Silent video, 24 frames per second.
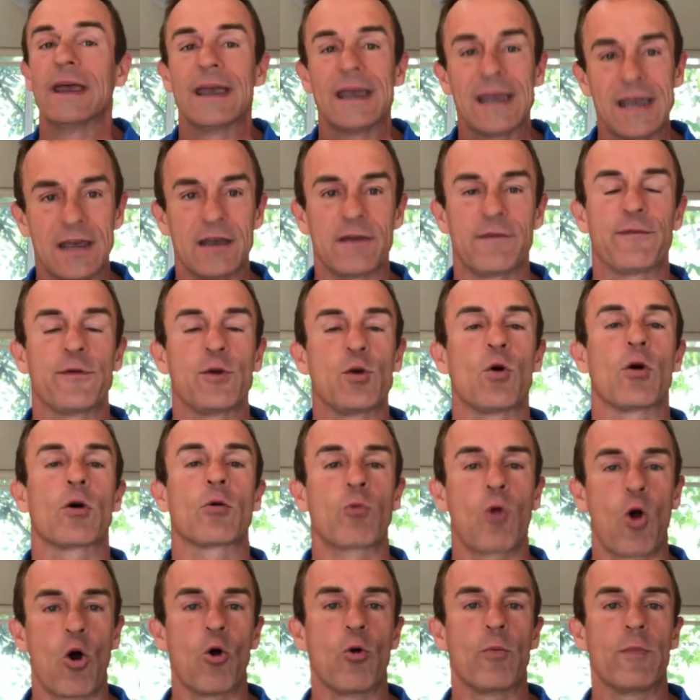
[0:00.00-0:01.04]
if your
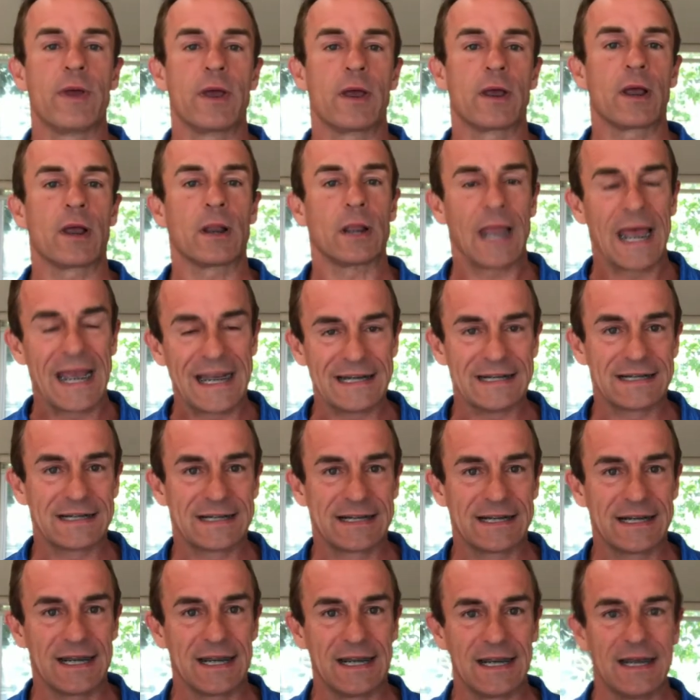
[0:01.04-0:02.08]
roaming
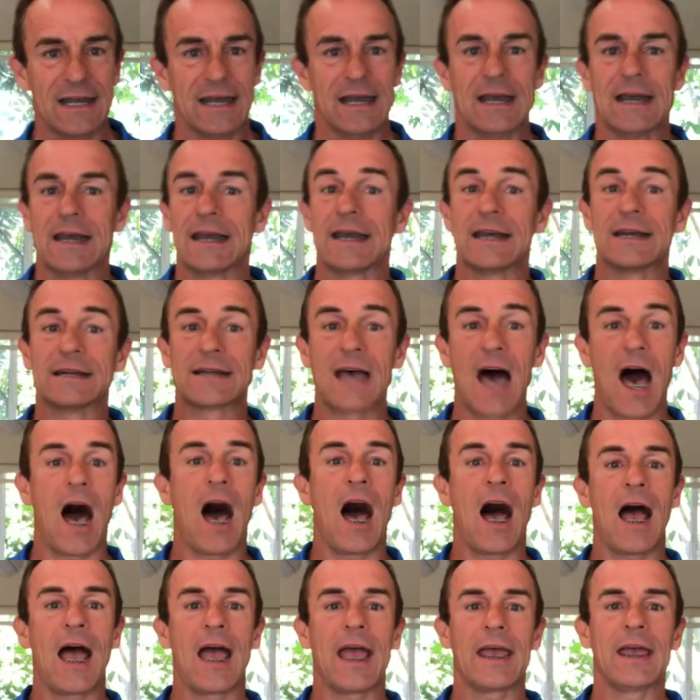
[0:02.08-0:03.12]
latency is
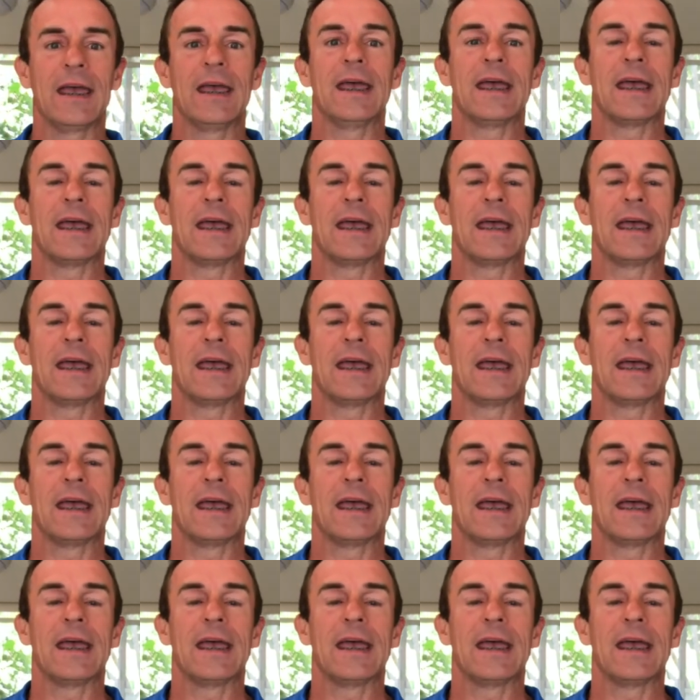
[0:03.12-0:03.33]
high,